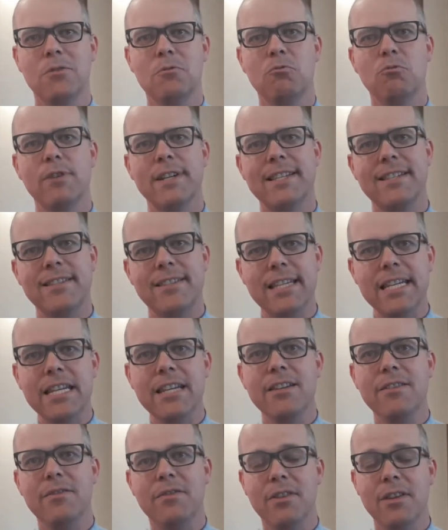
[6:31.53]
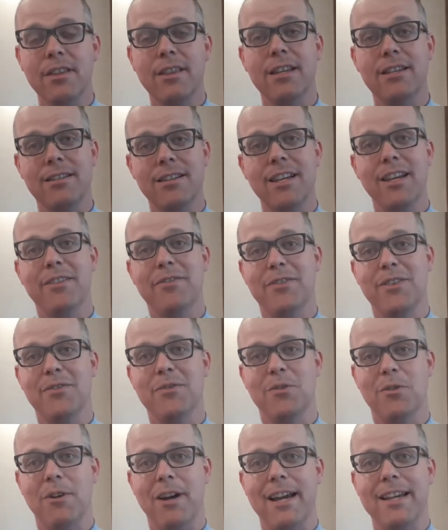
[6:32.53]
Receive this gift of
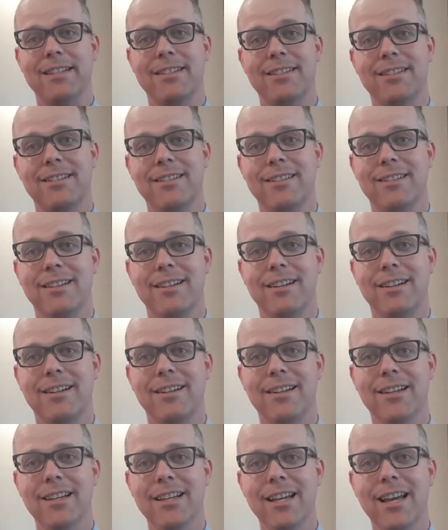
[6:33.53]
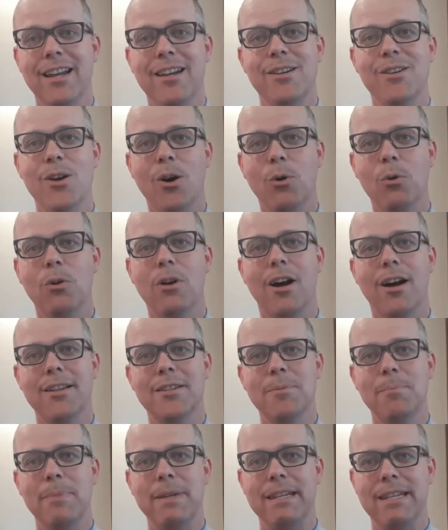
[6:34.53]
Christ and know
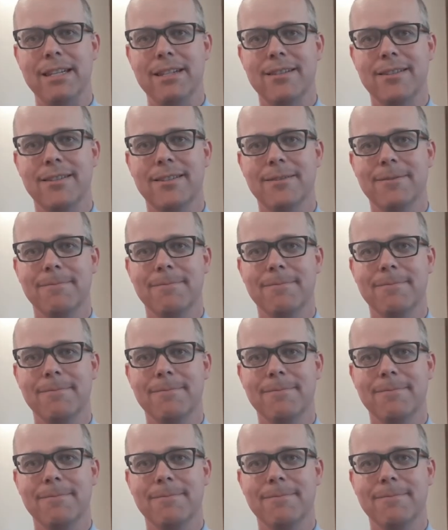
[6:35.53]
God's peace.